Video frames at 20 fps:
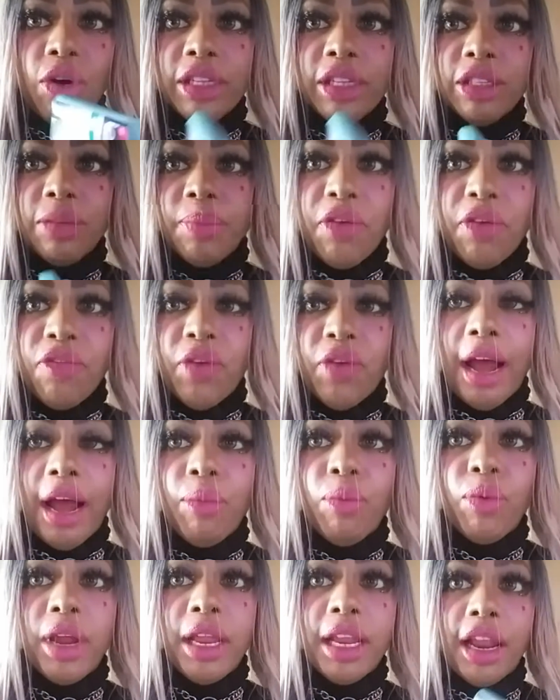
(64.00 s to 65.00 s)
to be, I
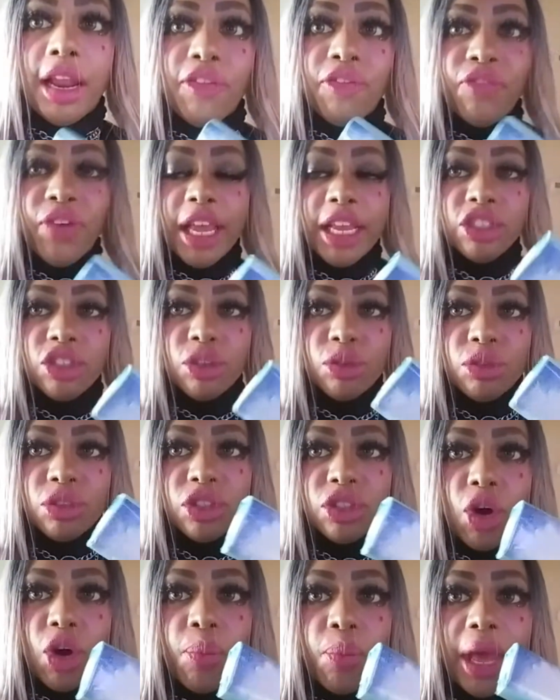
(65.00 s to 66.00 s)
ran out of facial
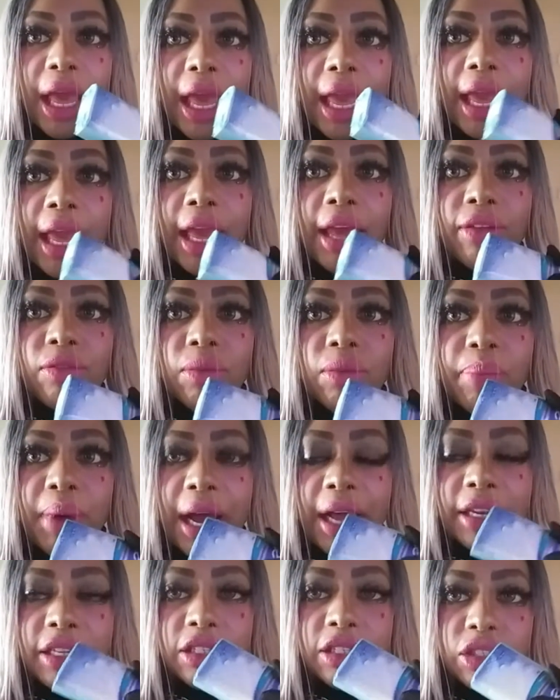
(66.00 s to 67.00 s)
soap and
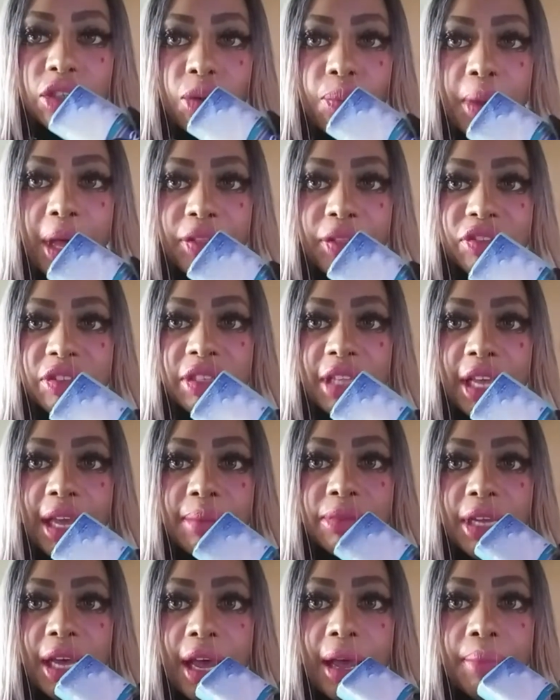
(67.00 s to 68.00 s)
body soap at the same
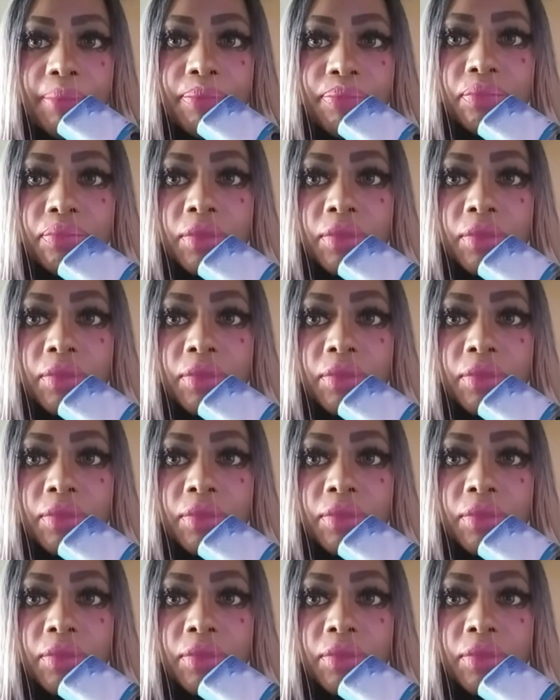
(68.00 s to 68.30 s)
time.